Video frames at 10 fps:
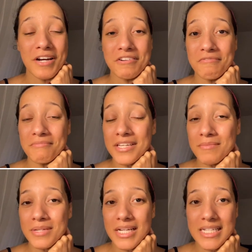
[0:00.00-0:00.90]
proud of
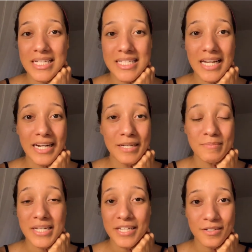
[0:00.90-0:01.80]
me because
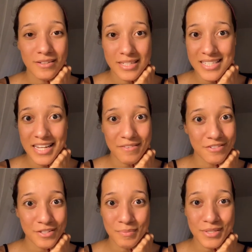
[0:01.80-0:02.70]
I am taking on this
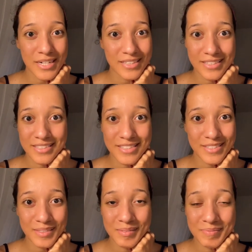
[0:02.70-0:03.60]
live stream challenge.